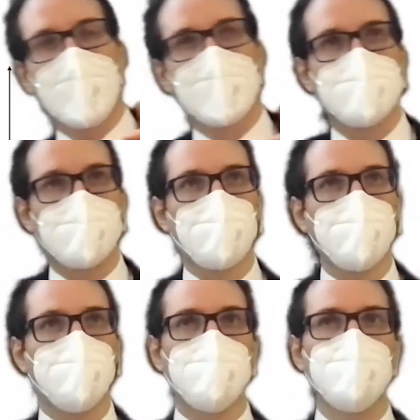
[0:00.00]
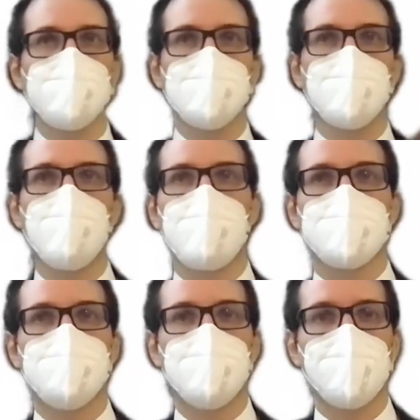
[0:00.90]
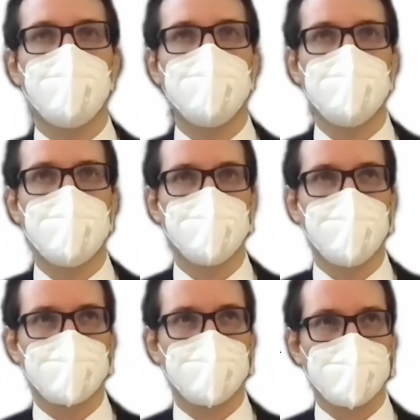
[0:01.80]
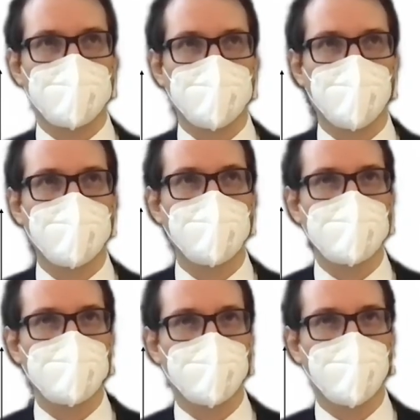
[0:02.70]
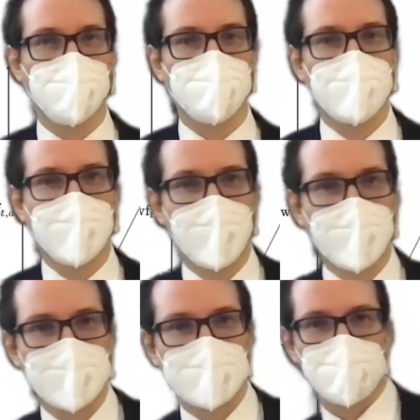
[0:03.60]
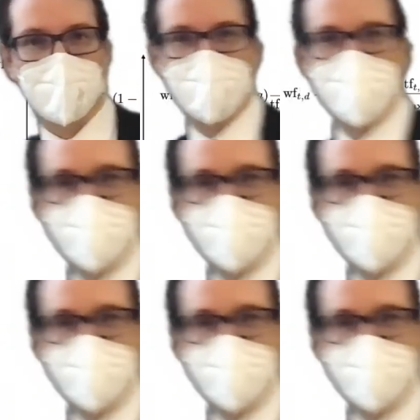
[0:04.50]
that we've been using with our TF-IDF vectors. What was the code? So let me